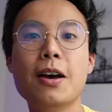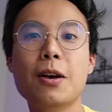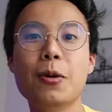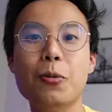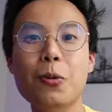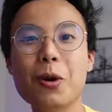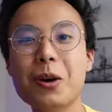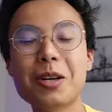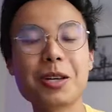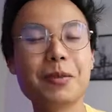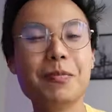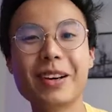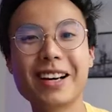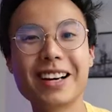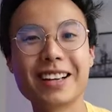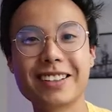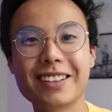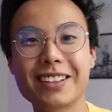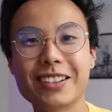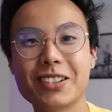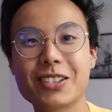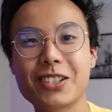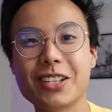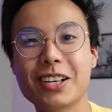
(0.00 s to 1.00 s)
Welcome back to
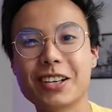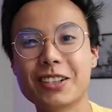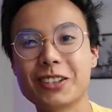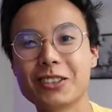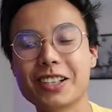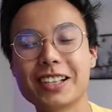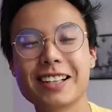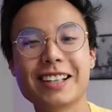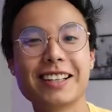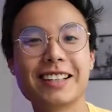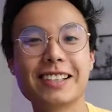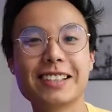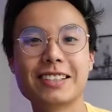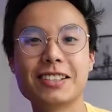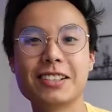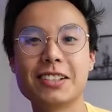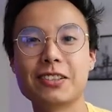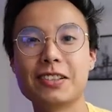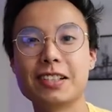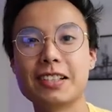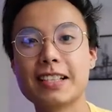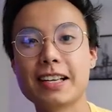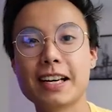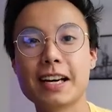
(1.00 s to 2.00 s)
the channel, guys. So
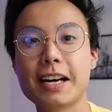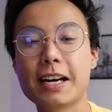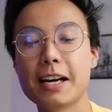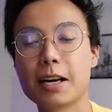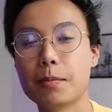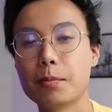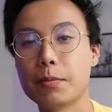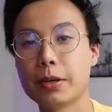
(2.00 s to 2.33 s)
today I'm